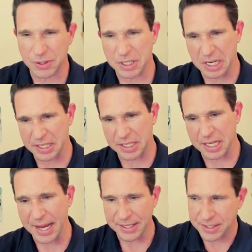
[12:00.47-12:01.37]
to
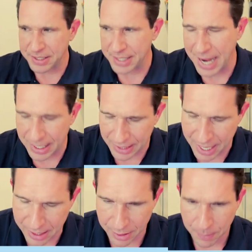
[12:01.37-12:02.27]
disgust, to not
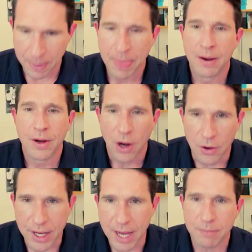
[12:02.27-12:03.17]
like.
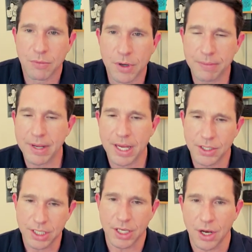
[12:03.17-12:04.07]
Okay, muy bien,
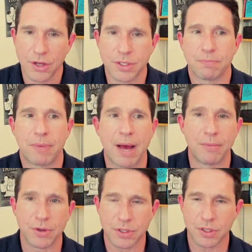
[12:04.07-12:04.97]
chicos.
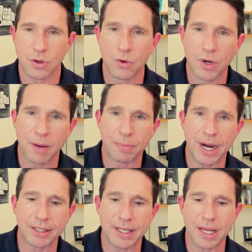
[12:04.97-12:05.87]
Vamos. Una
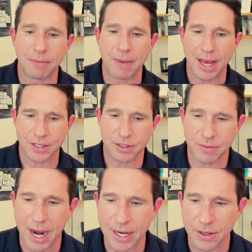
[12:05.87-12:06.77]
práctica más,
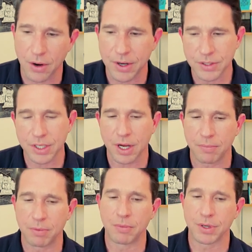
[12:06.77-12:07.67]
right? Oh, here's a
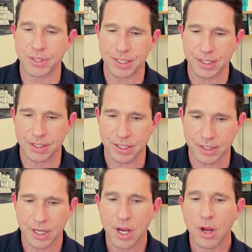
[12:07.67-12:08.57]
couple more
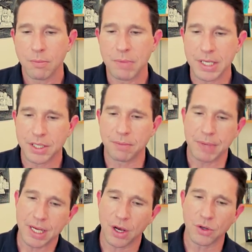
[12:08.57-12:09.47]
sentences. Mis
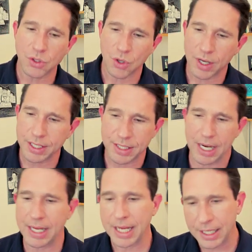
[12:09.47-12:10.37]
amigos son
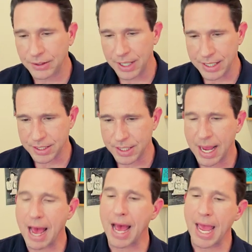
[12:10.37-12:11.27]
inteligentes.
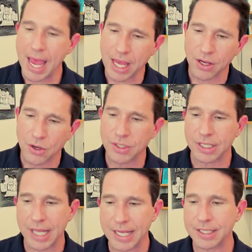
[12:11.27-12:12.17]
A ellos
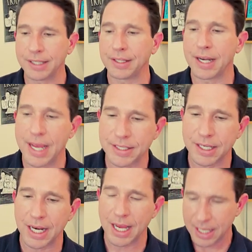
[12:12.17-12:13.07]
les
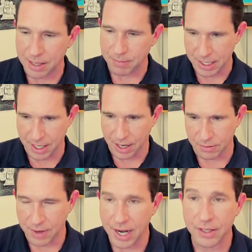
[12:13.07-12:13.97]
interesa la química,
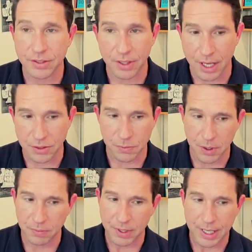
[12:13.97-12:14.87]
right? So that's
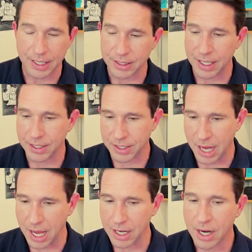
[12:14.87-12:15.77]
one with interesar.